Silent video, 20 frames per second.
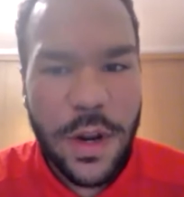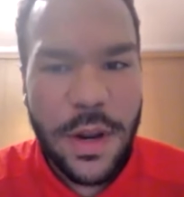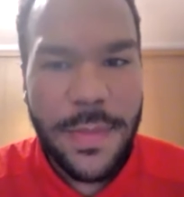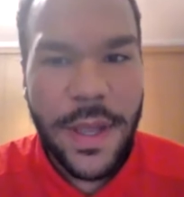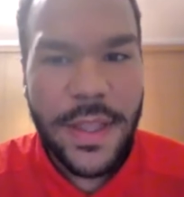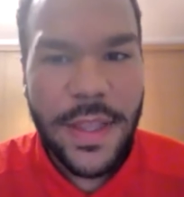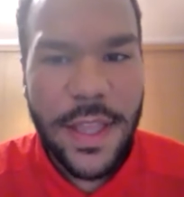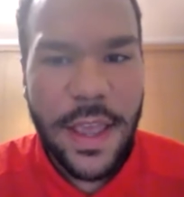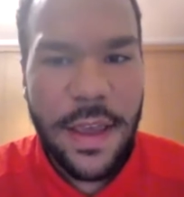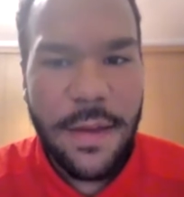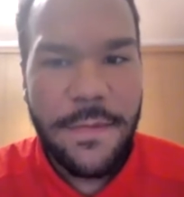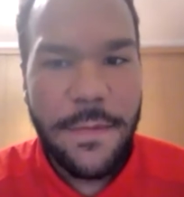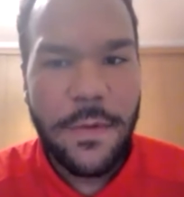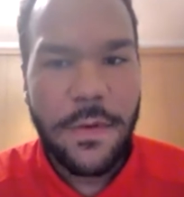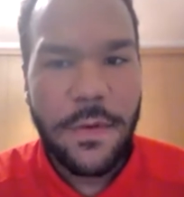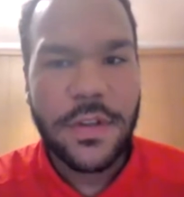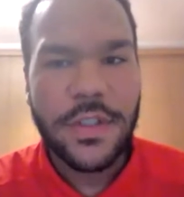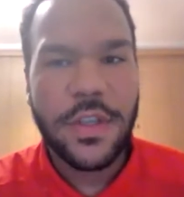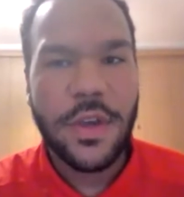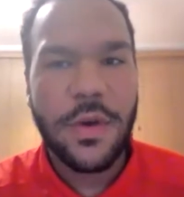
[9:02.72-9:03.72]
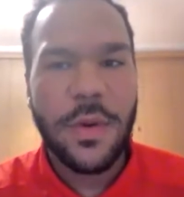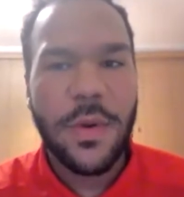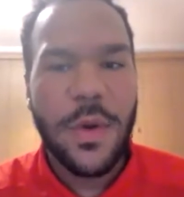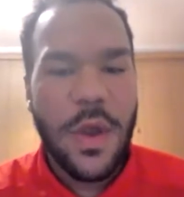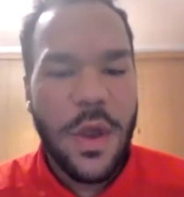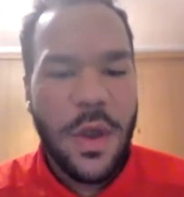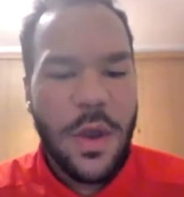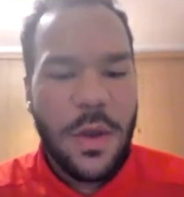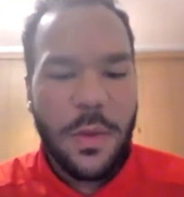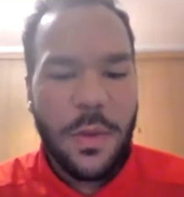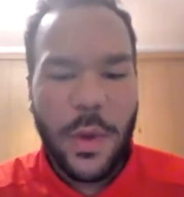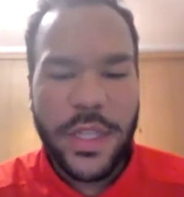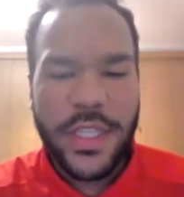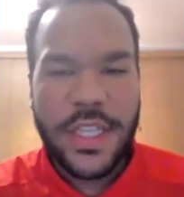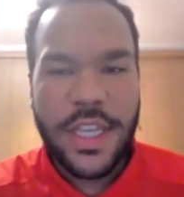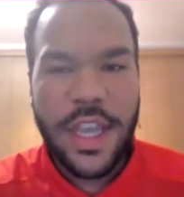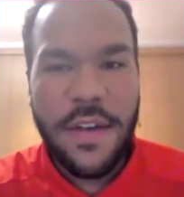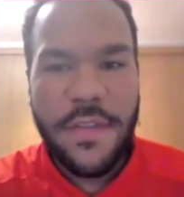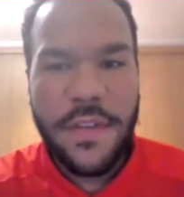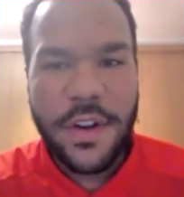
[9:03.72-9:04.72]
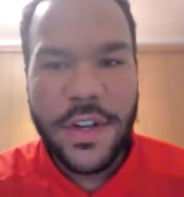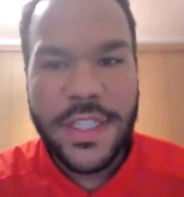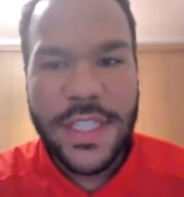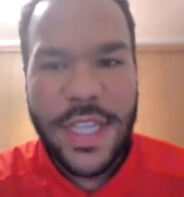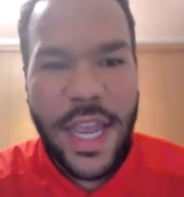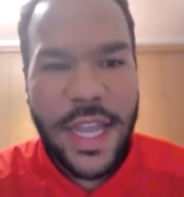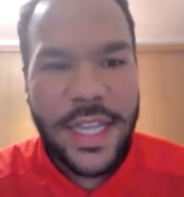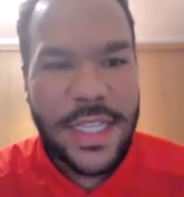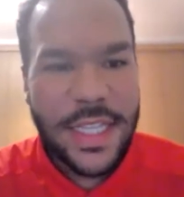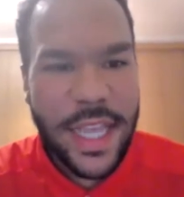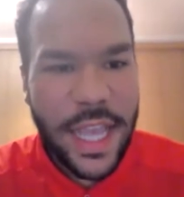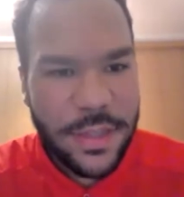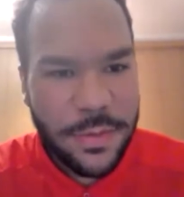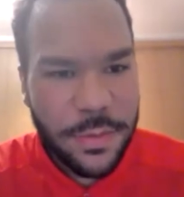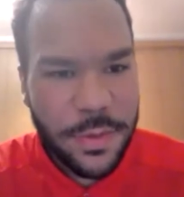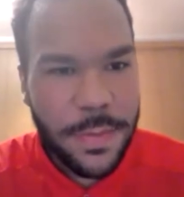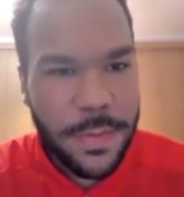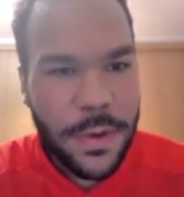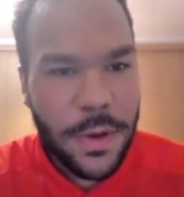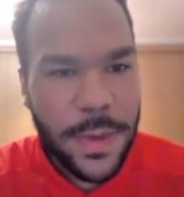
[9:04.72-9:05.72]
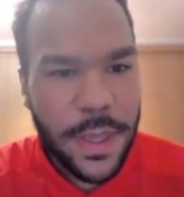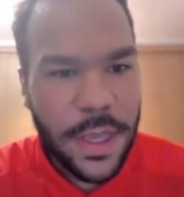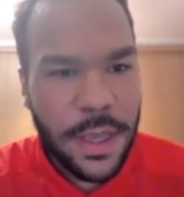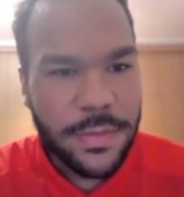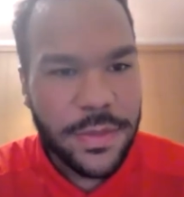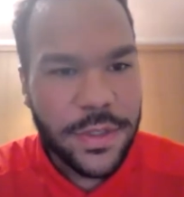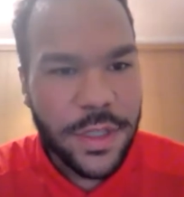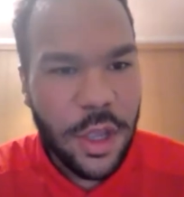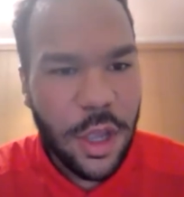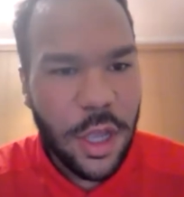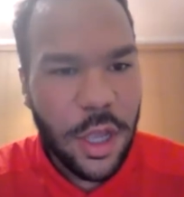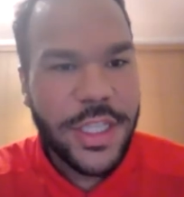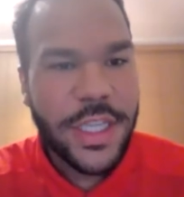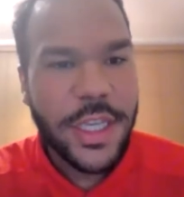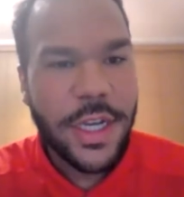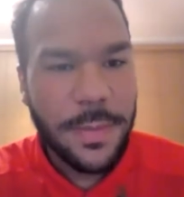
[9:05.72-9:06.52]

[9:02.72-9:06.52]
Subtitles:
about that for. So once the governor signs it, that's when the bill becomes law.